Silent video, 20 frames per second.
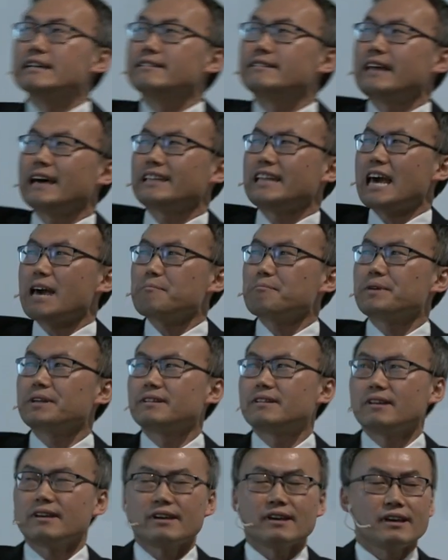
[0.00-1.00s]
that
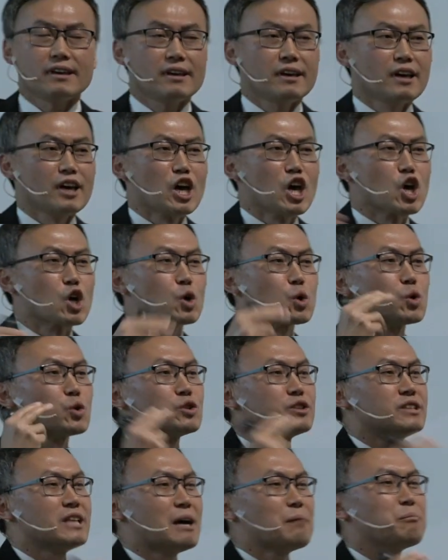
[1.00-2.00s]
NPT
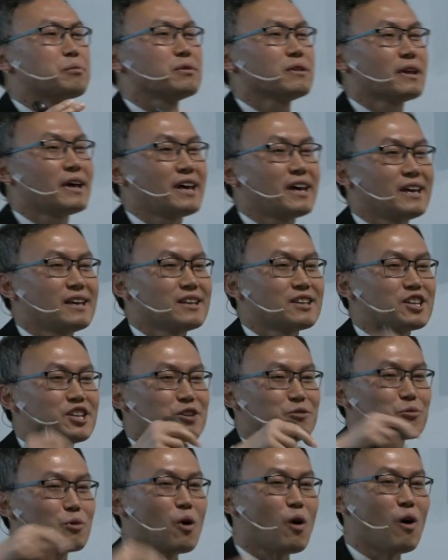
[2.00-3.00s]
could not play key
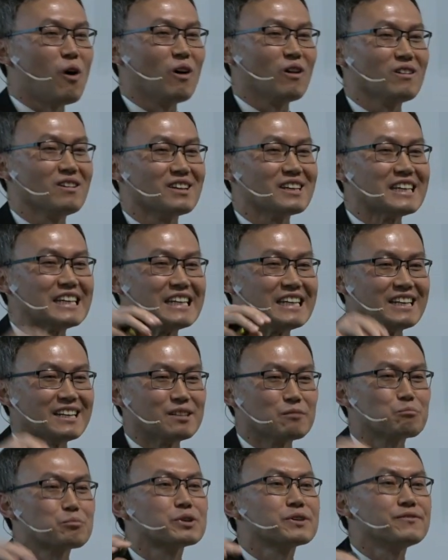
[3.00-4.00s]
role
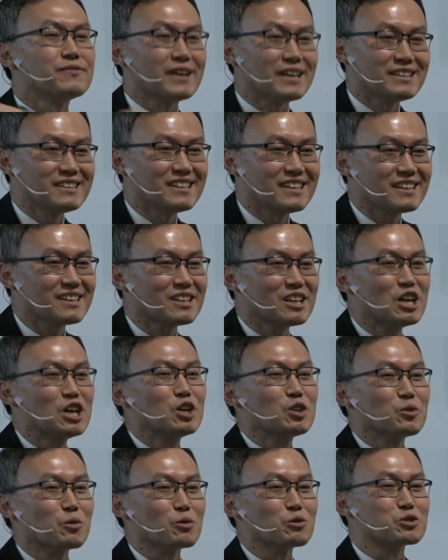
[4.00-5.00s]
in
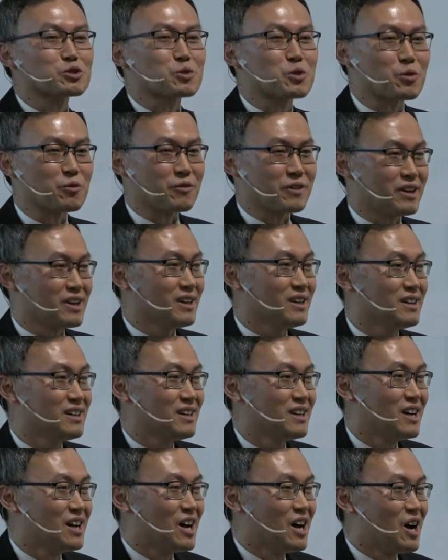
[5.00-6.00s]
preventing North Korea
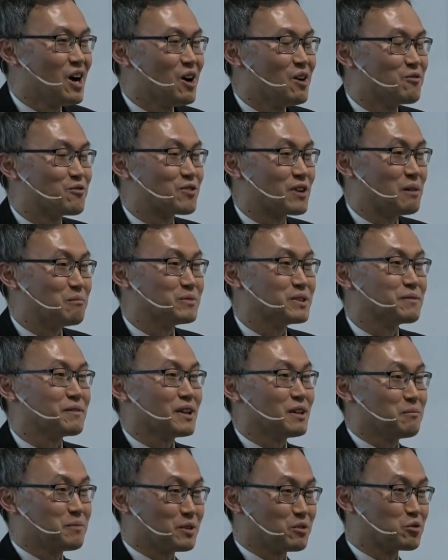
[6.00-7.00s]
from
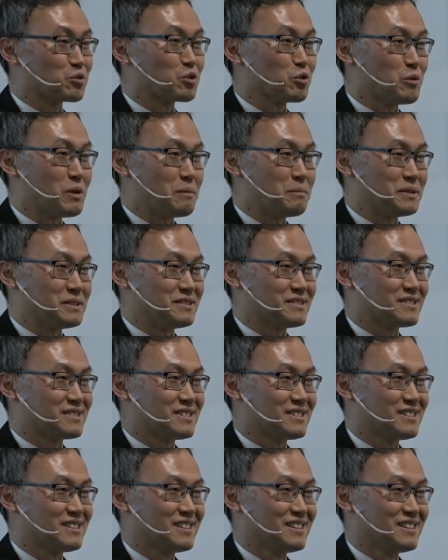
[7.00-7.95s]
developing nuclear weapons.